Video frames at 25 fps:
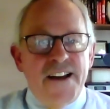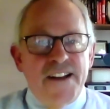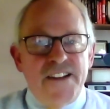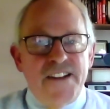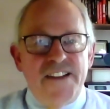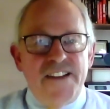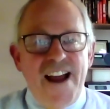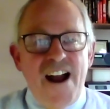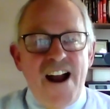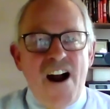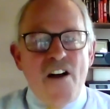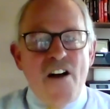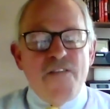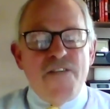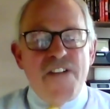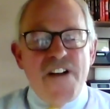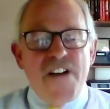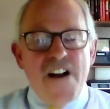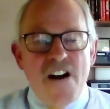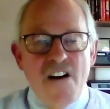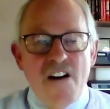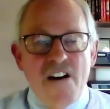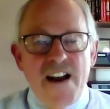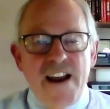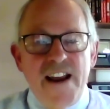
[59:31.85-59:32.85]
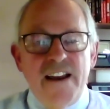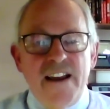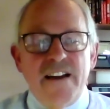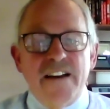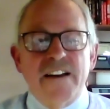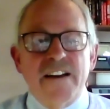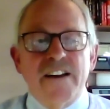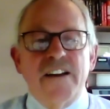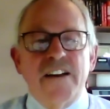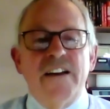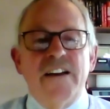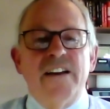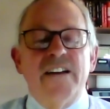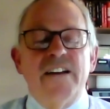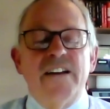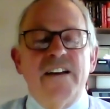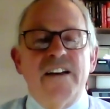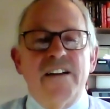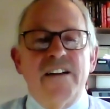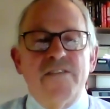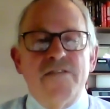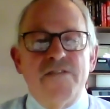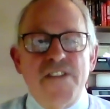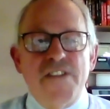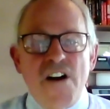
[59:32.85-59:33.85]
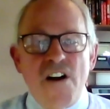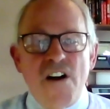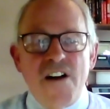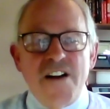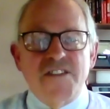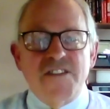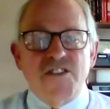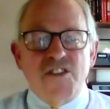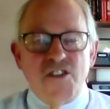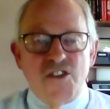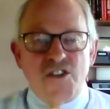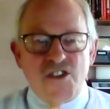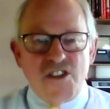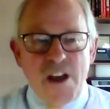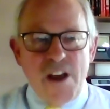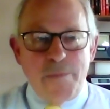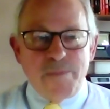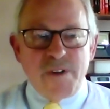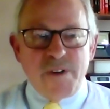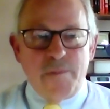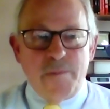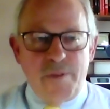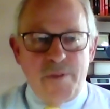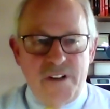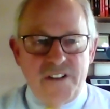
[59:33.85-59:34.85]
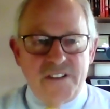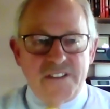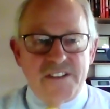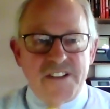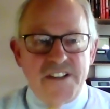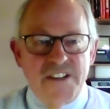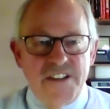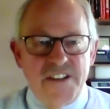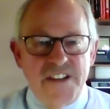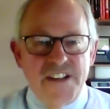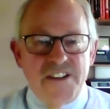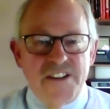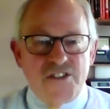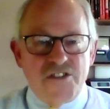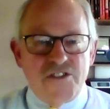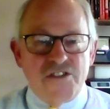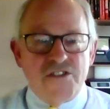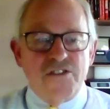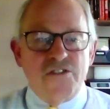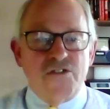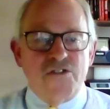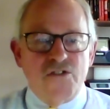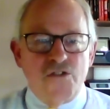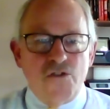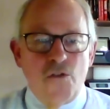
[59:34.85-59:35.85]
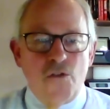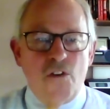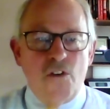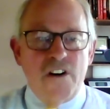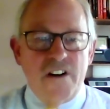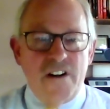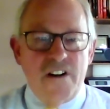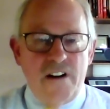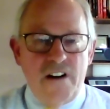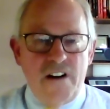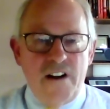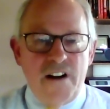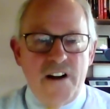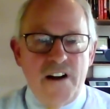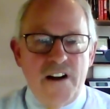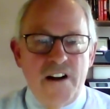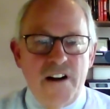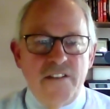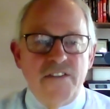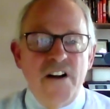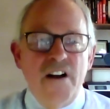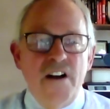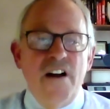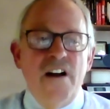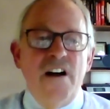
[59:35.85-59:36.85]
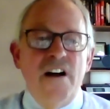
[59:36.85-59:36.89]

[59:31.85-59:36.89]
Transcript: they are very, very susceptible to this sort of